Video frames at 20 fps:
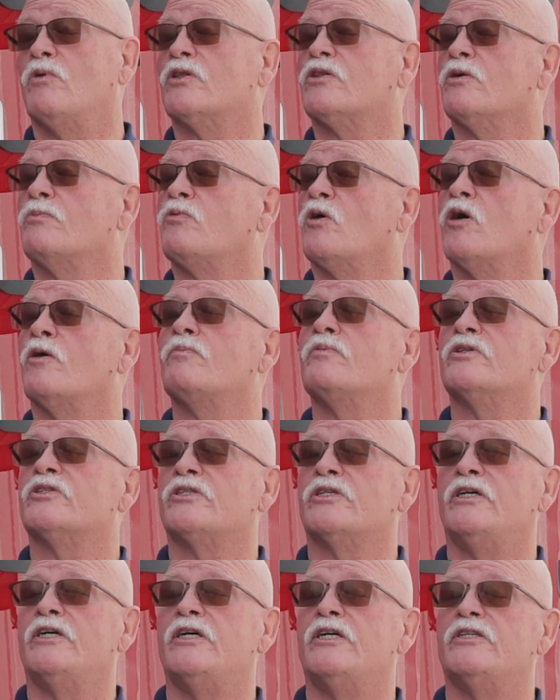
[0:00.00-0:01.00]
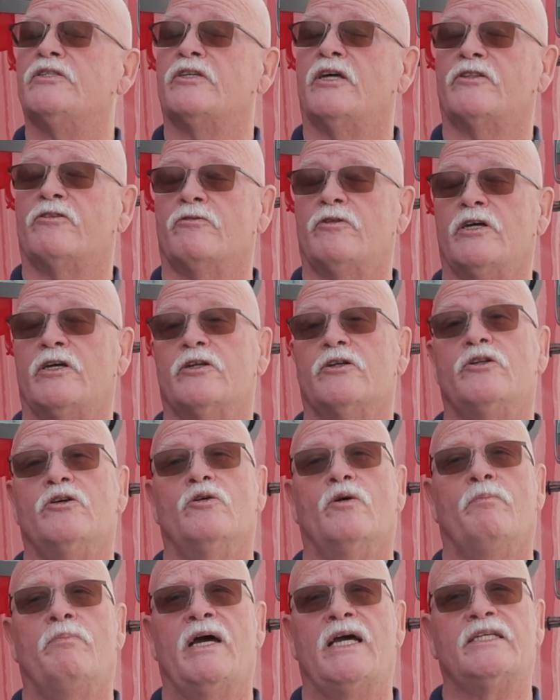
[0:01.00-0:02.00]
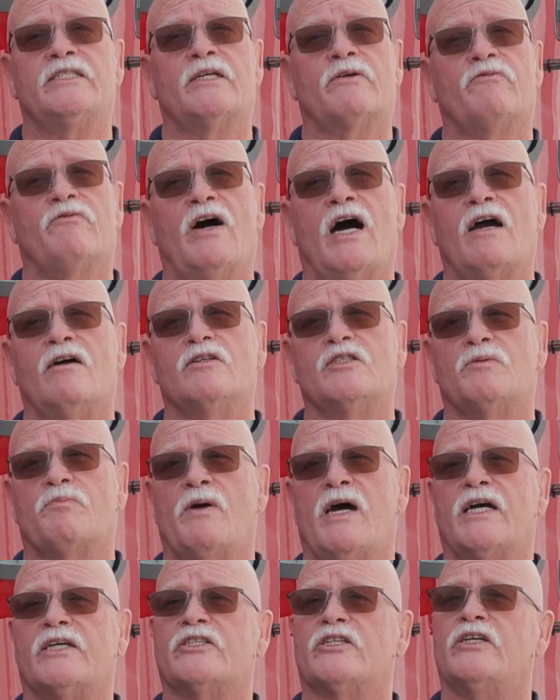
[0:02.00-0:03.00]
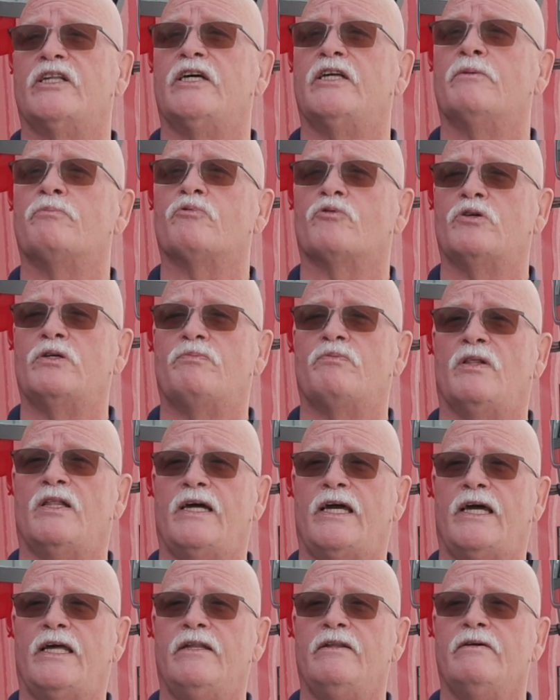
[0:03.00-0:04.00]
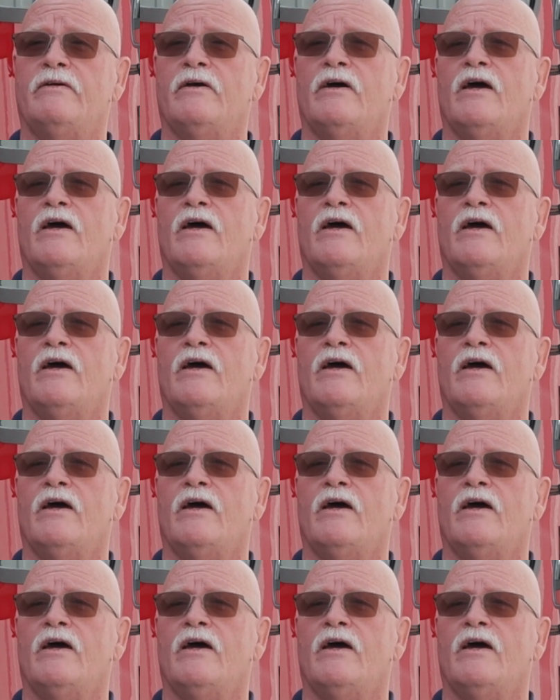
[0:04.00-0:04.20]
what their purpose is, that they're there to do a basic fire inspection and a pre-plan,